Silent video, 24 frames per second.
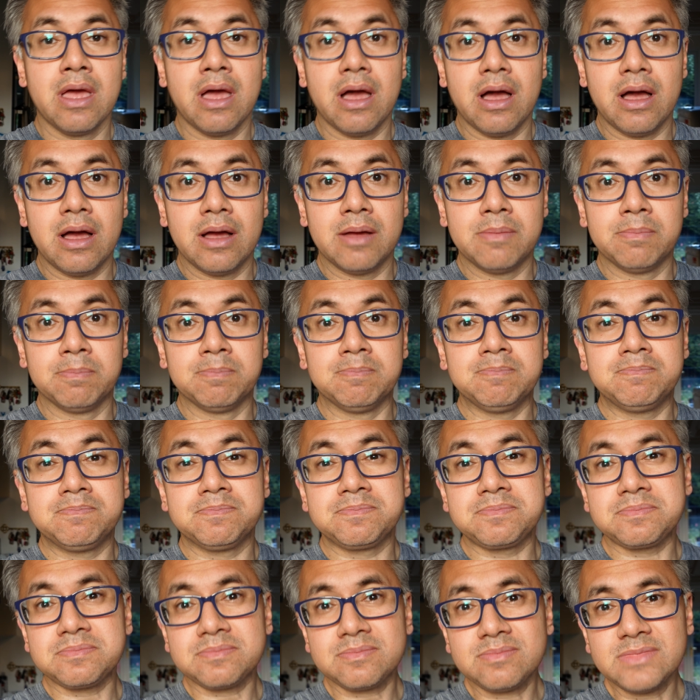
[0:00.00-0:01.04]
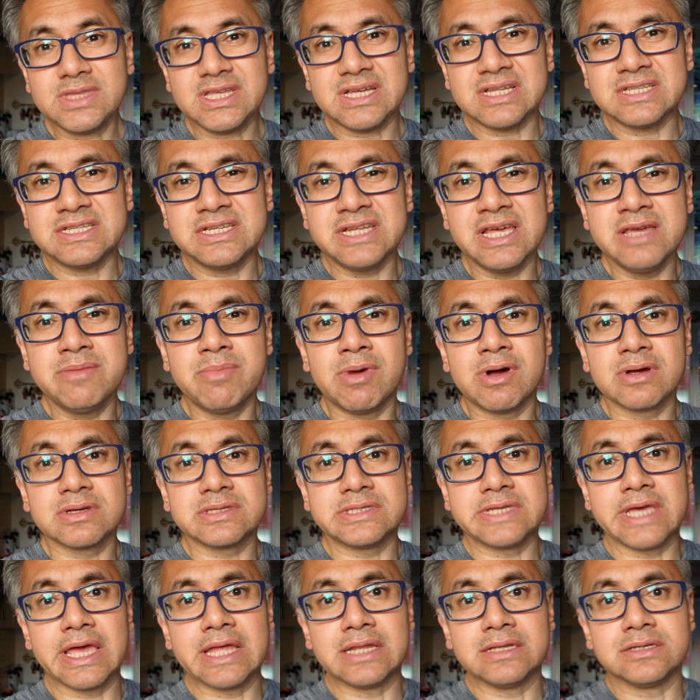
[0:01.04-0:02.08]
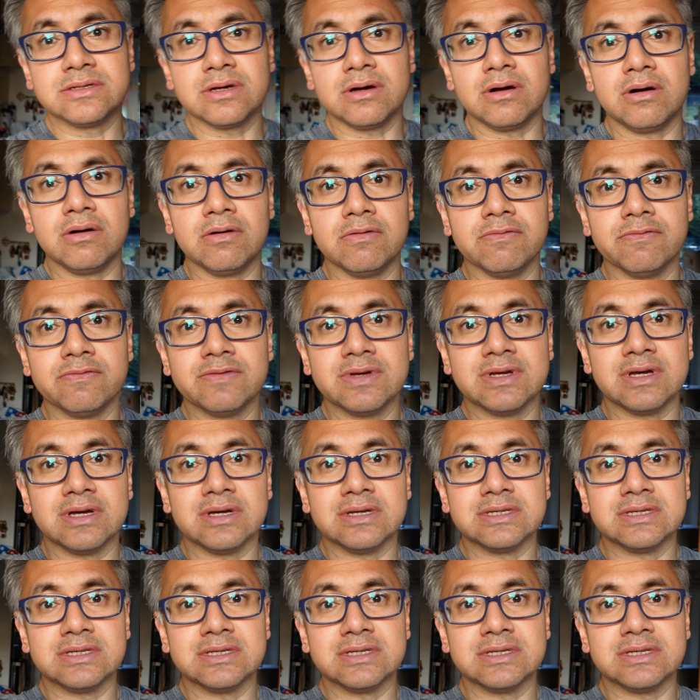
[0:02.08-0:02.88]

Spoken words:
Today marks the end of